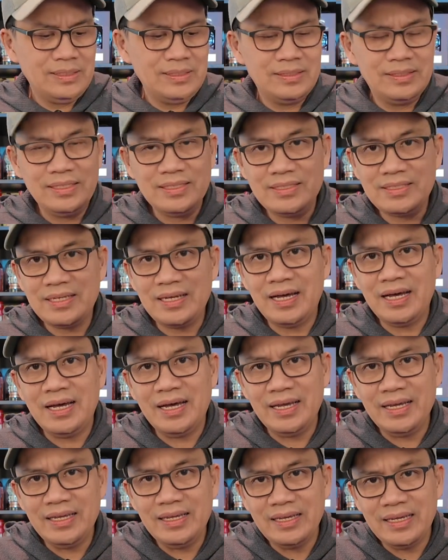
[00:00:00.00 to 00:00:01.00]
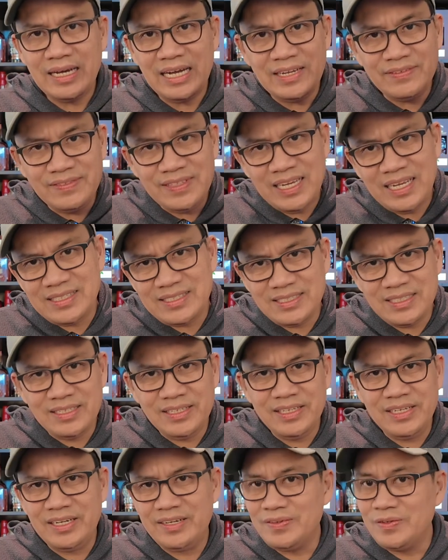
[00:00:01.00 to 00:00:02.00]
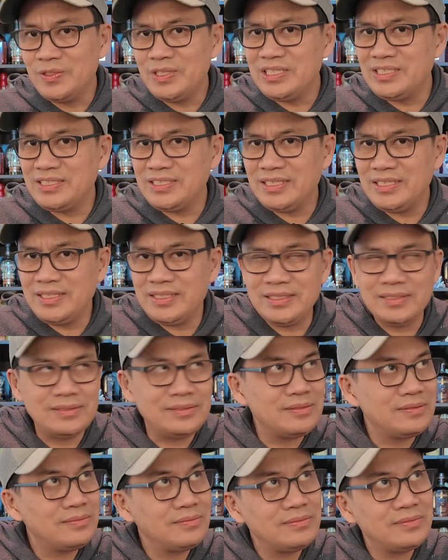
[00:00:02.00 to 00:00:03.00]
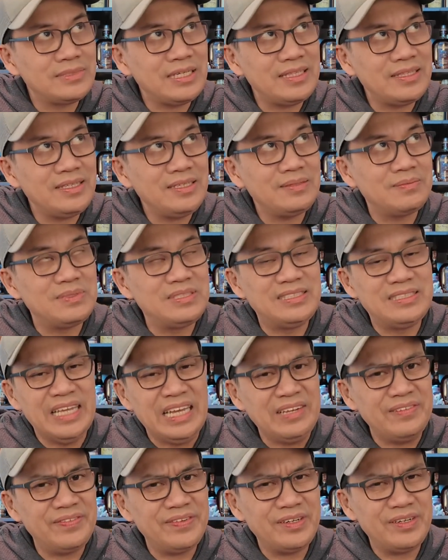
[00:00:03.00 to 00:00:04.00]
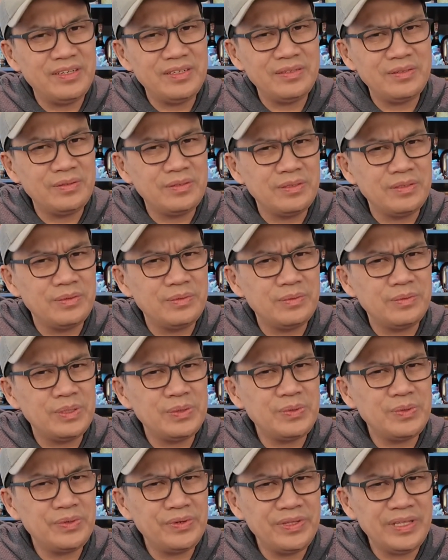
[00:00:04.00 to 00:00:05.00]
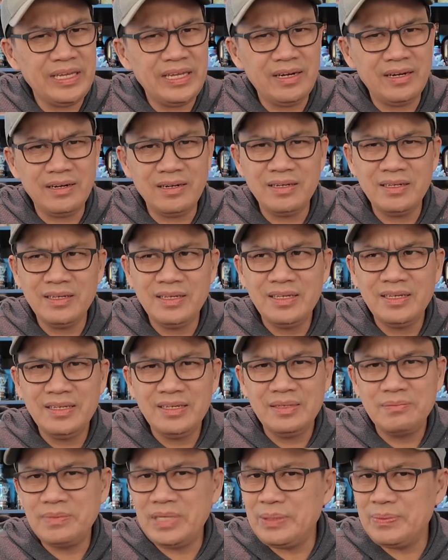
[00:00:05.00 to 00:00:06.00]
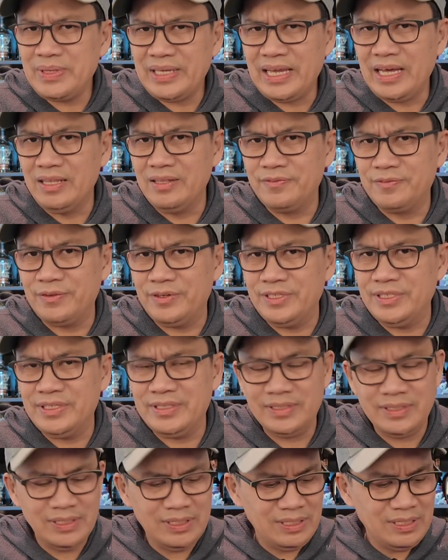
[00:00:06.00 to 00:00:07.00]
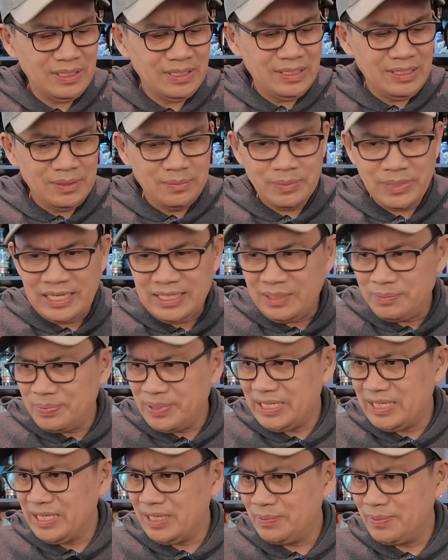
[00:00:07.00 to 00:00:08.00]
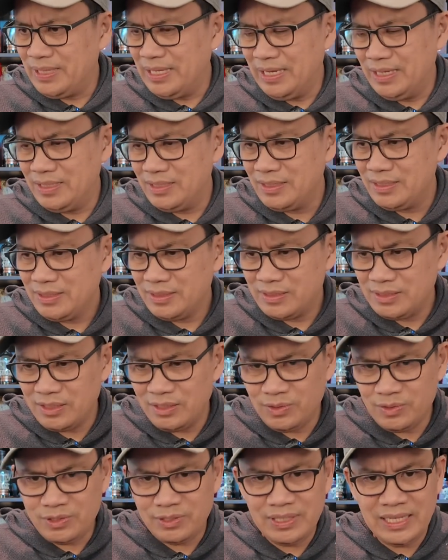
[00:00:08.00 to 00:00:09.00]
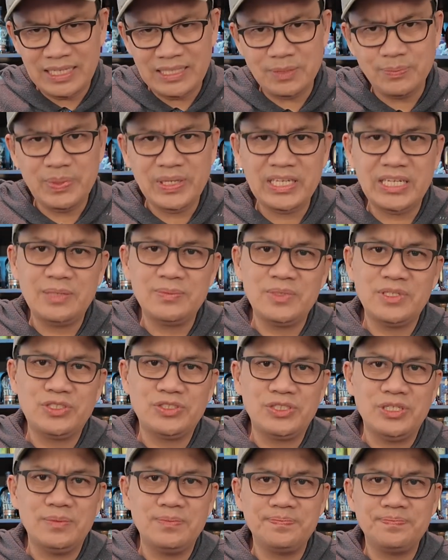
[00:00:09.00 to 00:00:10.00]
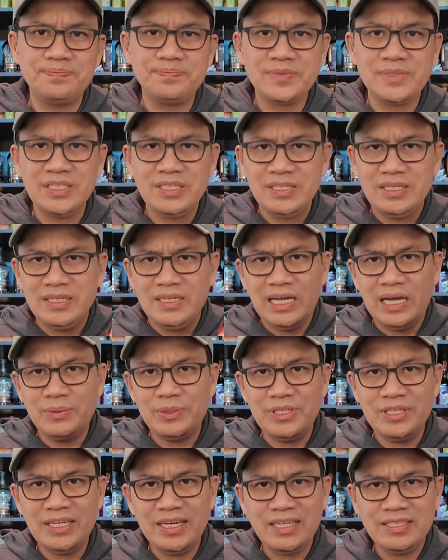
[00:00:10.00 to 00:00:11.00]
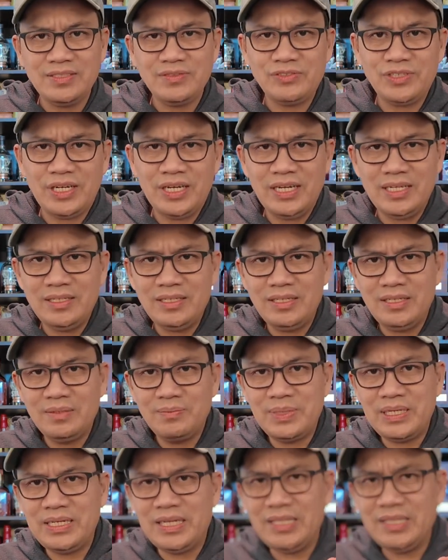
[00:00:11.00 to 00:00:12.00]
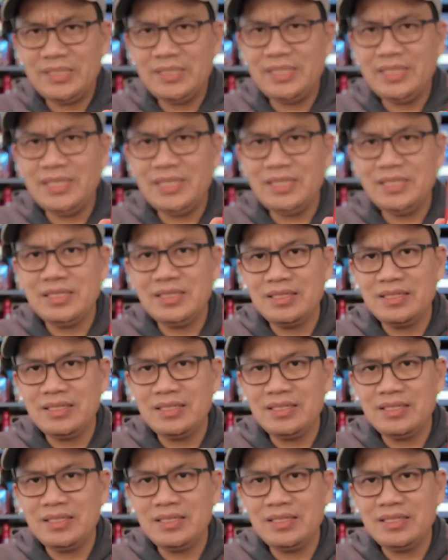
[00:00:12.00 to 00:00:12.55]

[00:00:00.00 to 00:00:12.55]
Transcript: This guy, I've not seen here. I've only seen it in, I think, Denver when we were there, maybe California. But I didn't pick it up then, so I was glad to pick it up on this trip. How many of you guys have tried Ben Holiday?